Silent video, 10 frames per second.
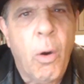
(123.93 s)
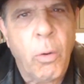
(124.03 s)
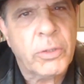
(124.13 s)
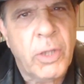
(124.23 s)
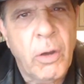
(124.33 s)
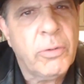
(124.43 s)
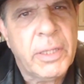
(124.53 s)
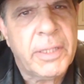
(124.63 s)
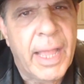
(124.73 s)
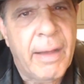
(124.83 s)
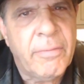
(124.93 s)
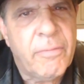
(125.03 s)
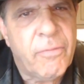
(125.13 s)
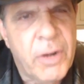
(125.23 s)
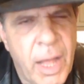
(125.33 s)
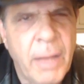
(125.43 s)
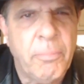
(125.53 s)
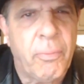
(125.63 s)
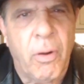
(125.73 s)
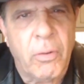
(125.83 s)
or tone it down for
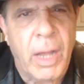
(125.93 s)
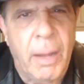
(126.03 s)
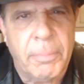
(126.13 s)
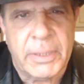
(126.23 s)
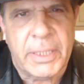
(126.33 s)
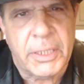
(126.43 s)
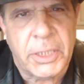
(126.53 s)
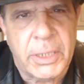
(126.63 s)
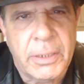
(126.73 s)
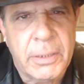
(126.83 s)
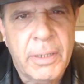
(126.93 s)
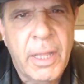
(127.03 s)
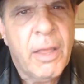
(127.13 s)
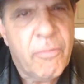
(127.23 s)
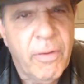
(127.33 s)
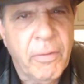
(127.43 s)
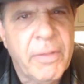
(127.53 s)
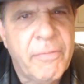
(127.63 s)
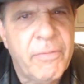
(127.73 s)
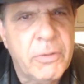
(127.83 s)
non-pro competition. Very
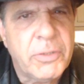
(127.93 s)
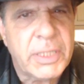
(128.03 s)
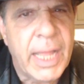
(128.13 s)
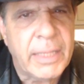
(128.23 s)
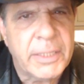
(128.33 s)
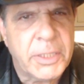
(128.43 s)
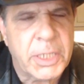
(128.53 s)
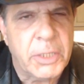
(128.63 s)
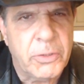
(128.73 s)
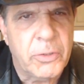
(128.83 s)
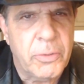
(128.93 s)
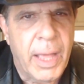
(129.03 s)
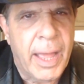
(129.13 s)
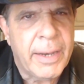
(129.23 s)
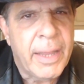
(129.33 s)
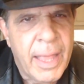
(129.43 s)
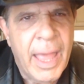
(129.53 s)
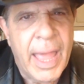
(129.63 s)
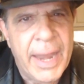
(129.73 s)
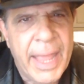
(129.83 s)
few stallions can do that,
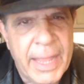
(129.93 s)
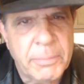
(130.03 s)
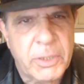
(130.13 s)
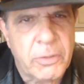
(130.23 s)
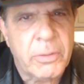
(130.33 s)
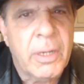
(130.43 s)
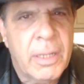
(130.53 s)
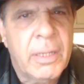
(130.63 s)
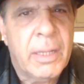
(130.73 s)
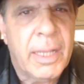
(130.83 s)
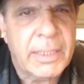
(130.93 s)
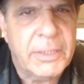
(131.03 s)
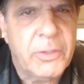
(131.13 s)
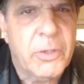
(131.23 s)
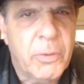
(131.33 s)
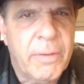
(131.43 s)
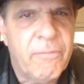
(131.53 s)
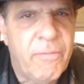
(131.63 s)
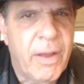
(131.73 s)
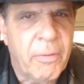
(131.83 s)
and Hamster can do it
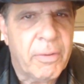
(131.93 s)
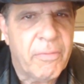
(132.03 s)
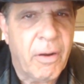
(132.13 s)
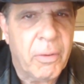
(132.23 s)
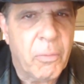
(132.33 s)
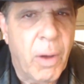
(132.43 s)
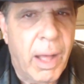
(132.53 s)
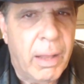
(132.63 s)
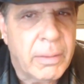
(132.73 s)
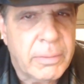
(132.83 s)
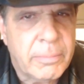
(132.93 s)
very, very well.